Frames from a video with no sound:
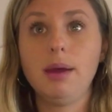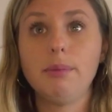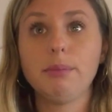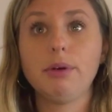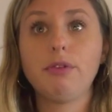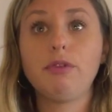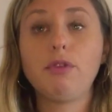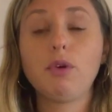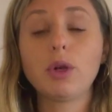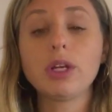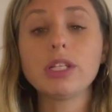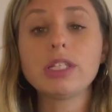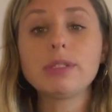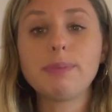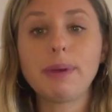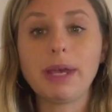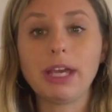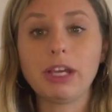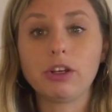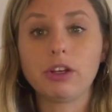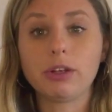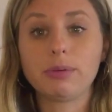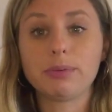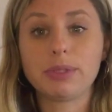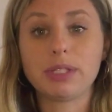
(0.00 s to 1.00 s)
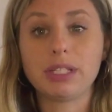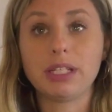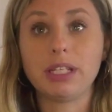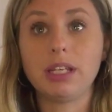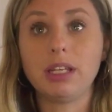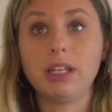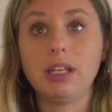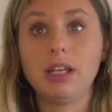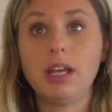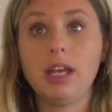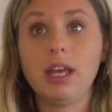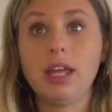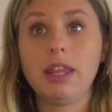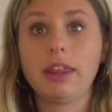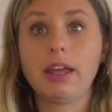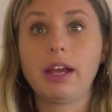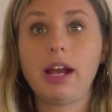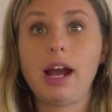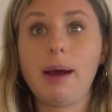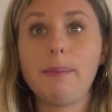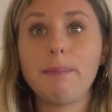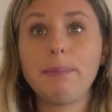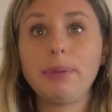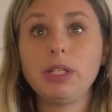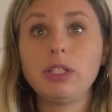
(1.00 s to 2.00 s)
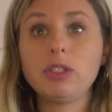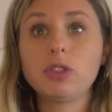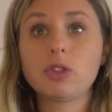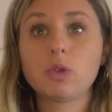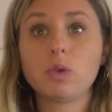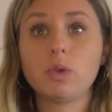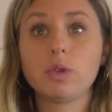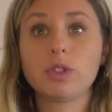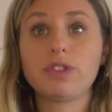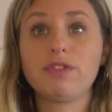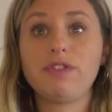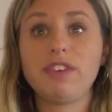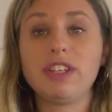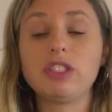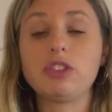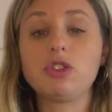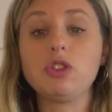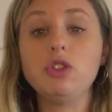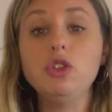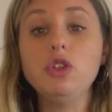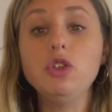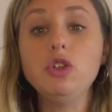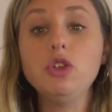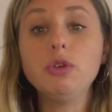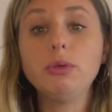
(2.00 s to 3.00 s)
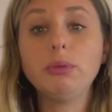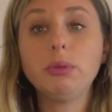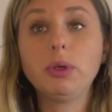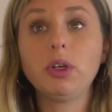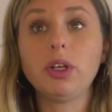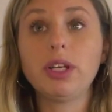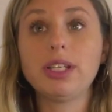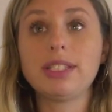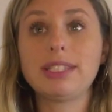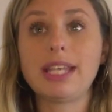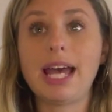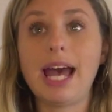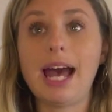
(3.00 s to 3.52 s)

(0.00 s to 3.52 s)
Before its bankruptcy, the company schools faced numerous